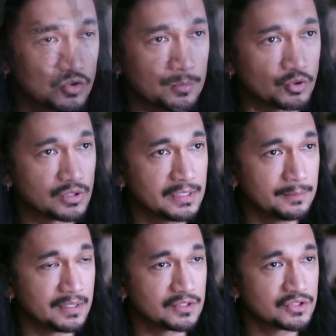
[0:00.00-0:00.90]
Tribo
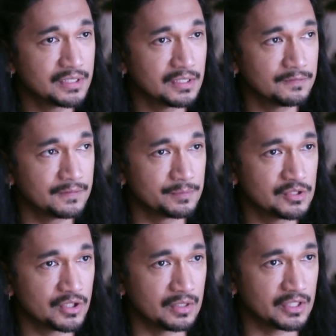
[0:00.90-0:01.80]
Talim in itself is
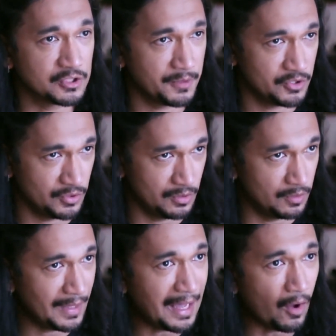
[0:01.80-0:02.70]
basically an expression
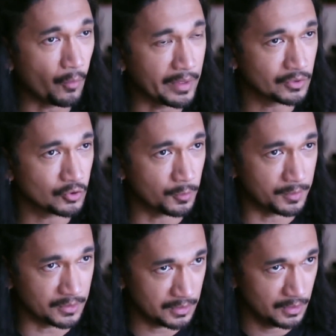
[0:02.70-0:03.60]
of how we
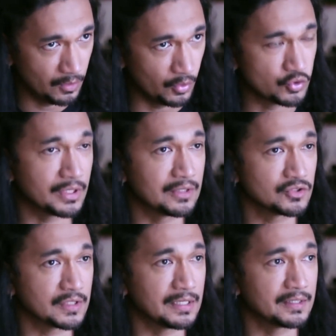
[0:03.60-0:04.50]
interpret Ocho Kantos